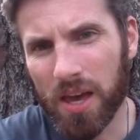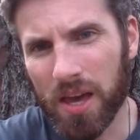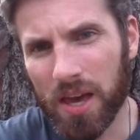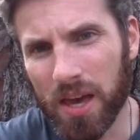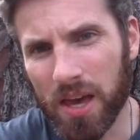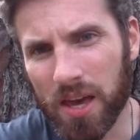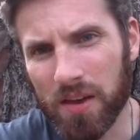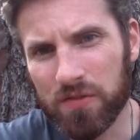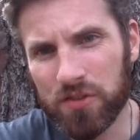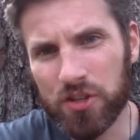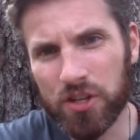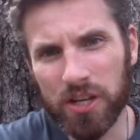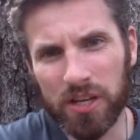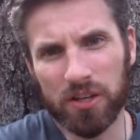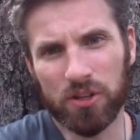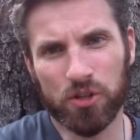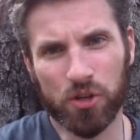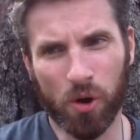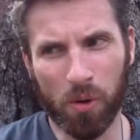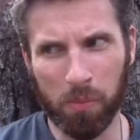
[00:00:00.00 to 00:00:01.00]
if she
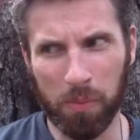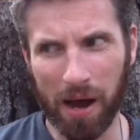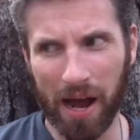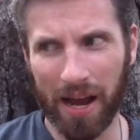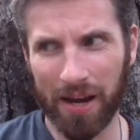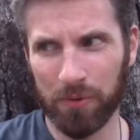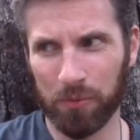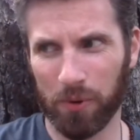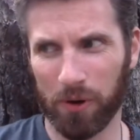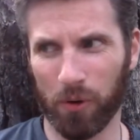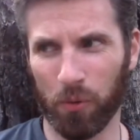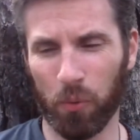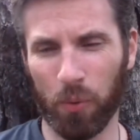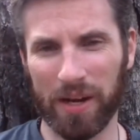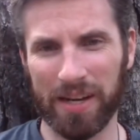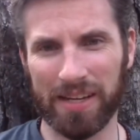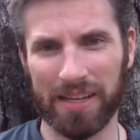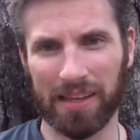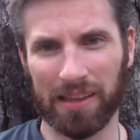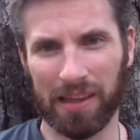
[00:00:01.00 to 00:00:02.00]
and Joe Biden were to
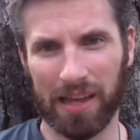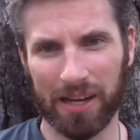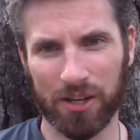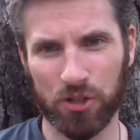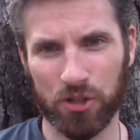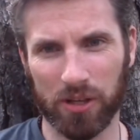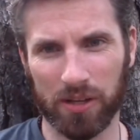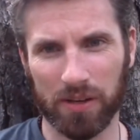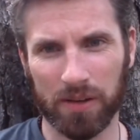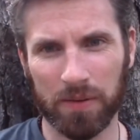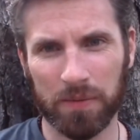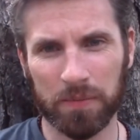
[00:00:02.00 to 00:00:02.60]
win the election,